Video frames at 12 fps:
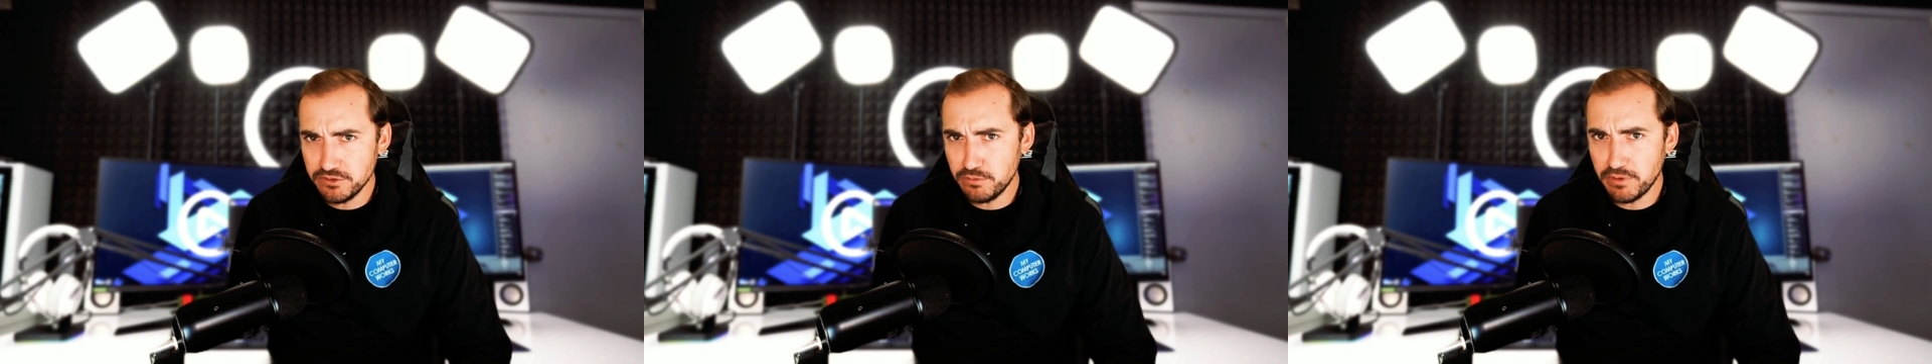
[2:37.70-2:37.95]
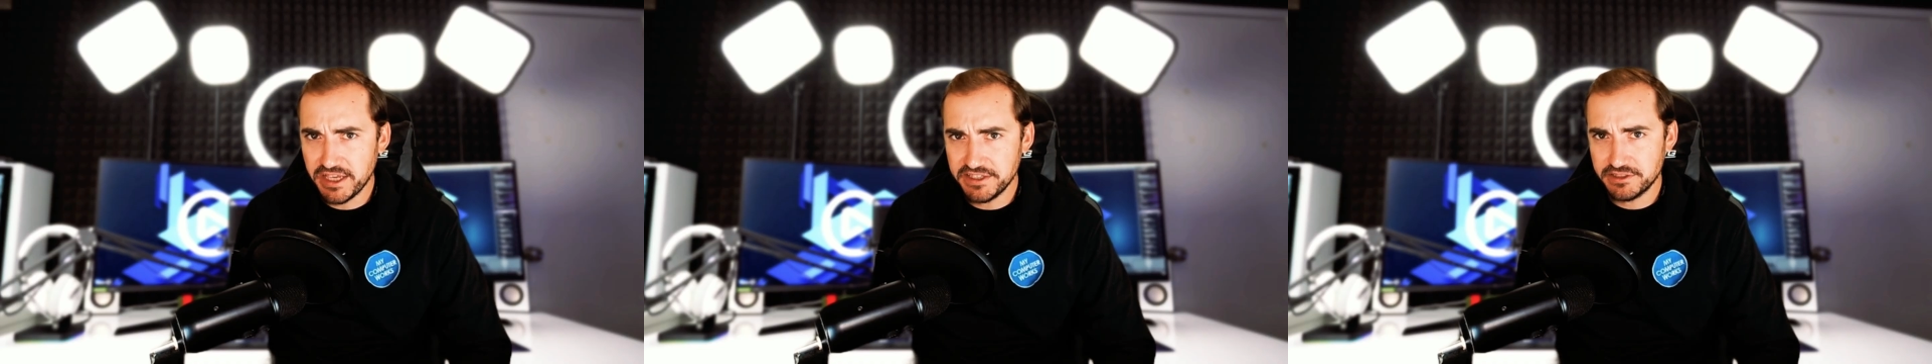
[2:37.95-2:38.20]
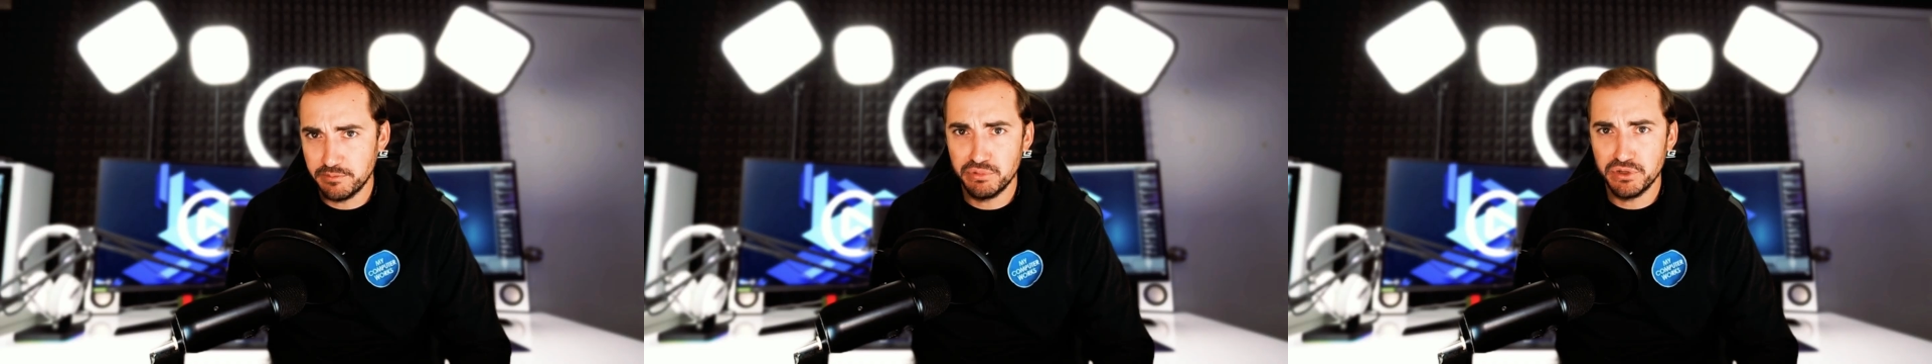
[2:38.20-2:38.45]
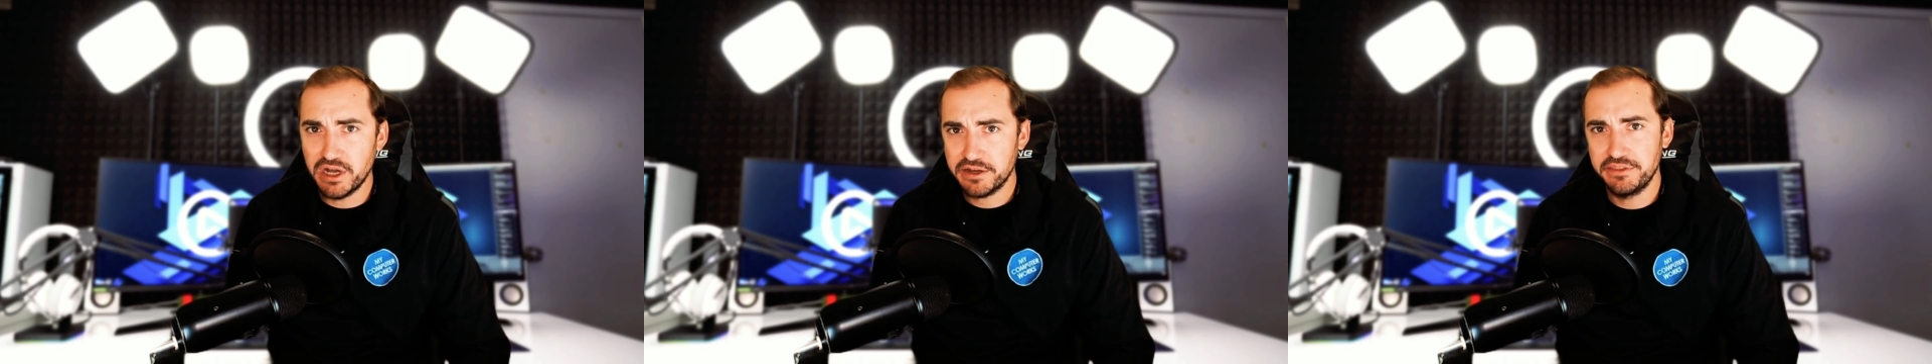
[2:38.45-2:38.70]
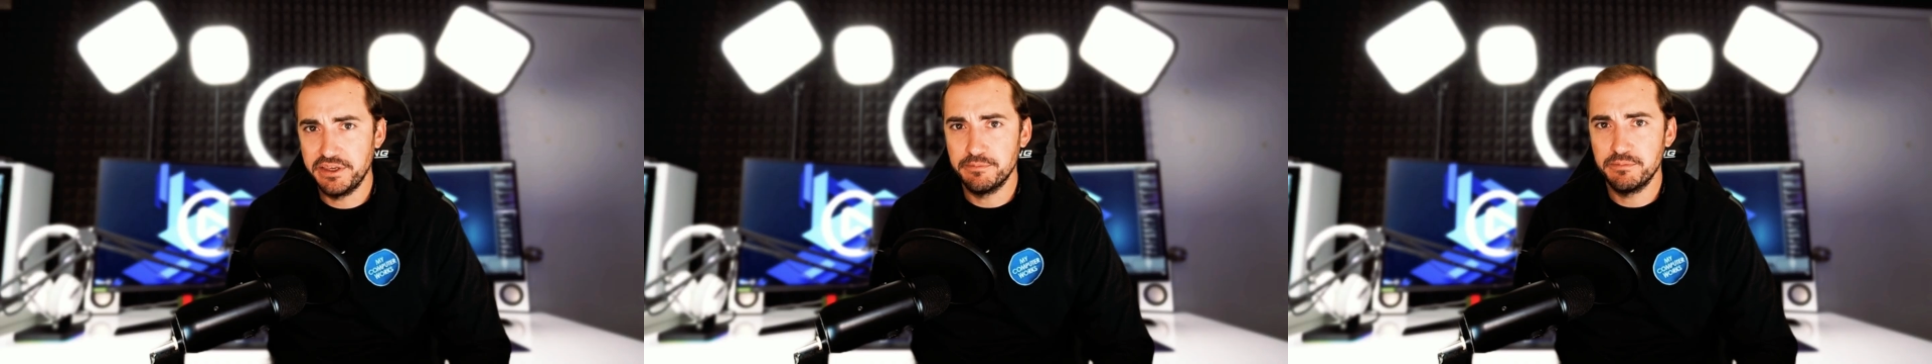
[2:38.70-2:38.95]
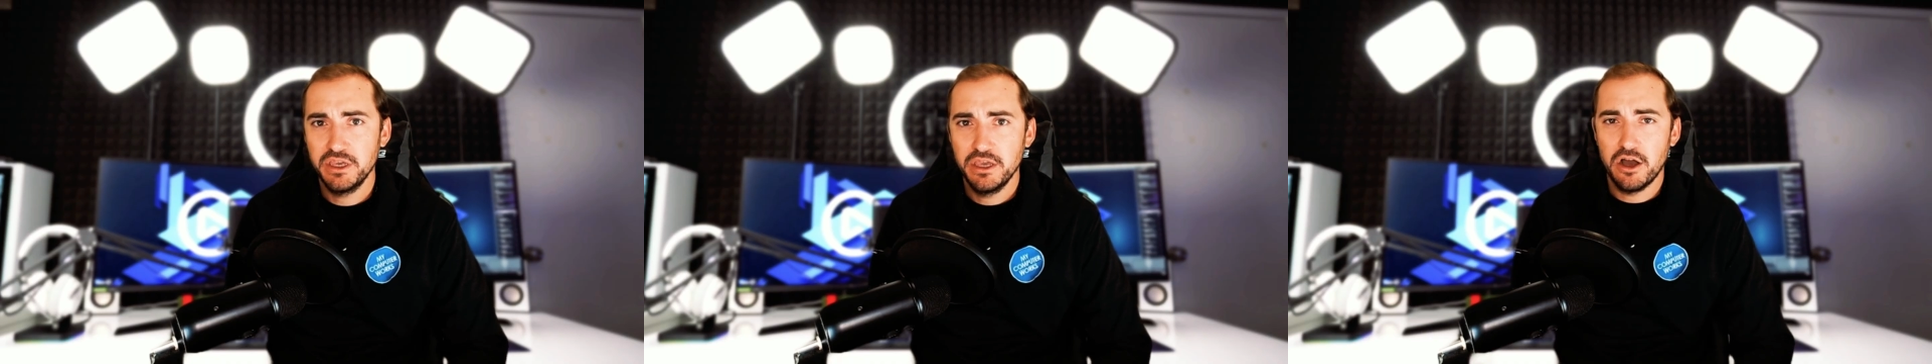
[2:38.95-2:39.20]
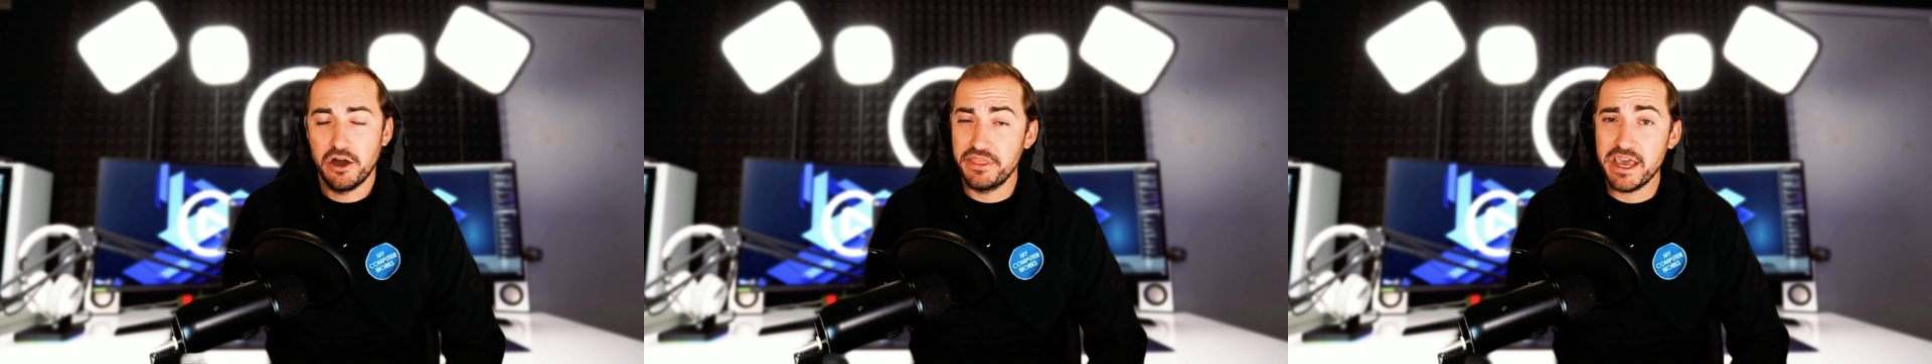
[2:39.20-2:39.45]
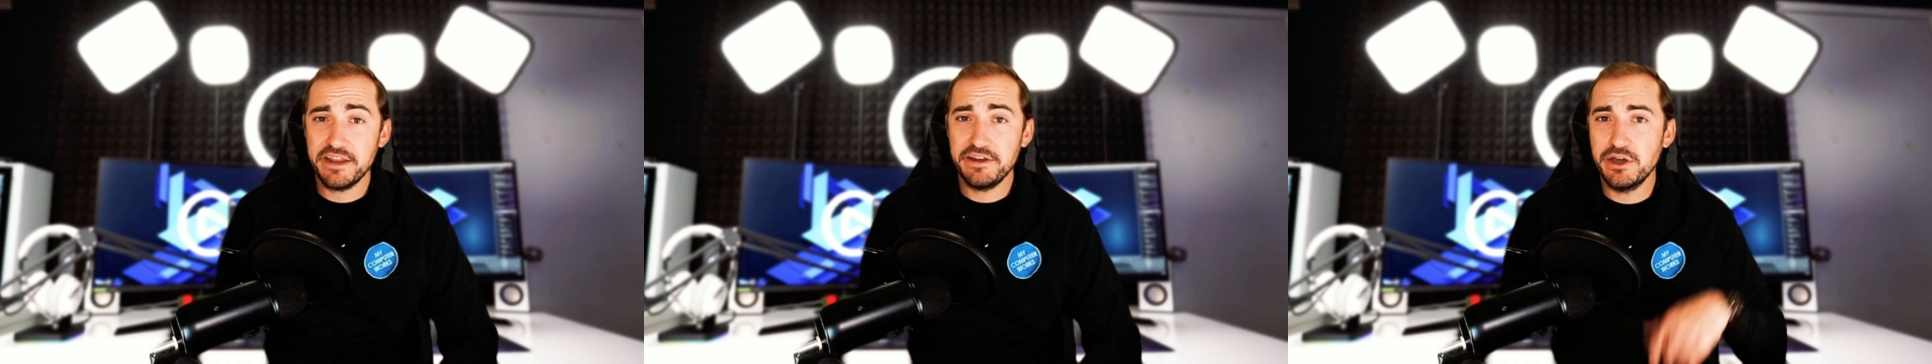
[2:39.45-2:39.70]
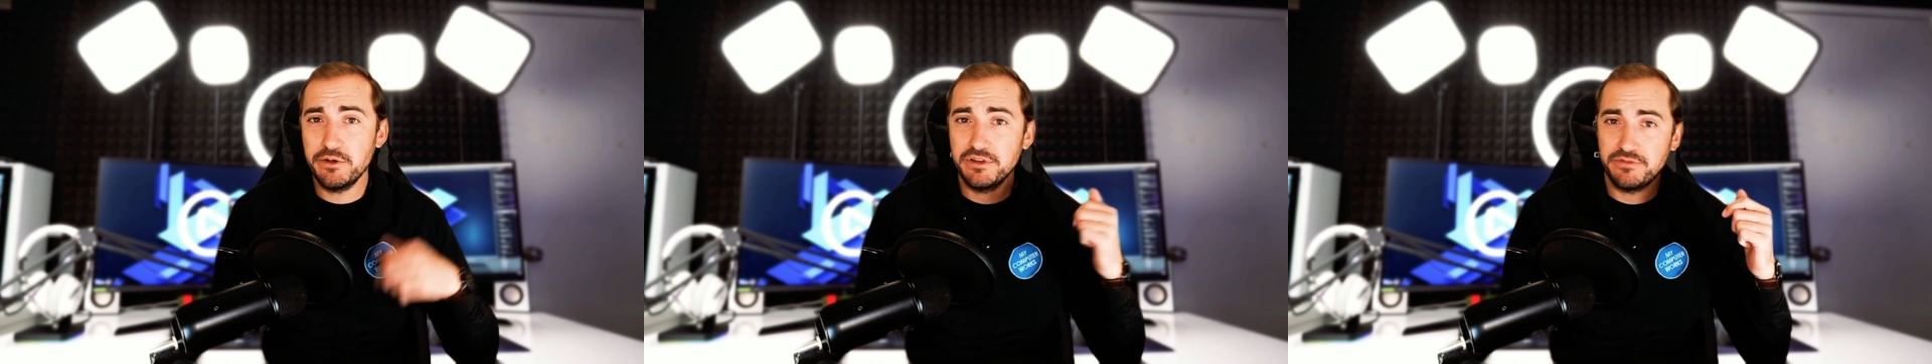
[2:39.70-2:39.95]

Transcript: ways to block them. On that note,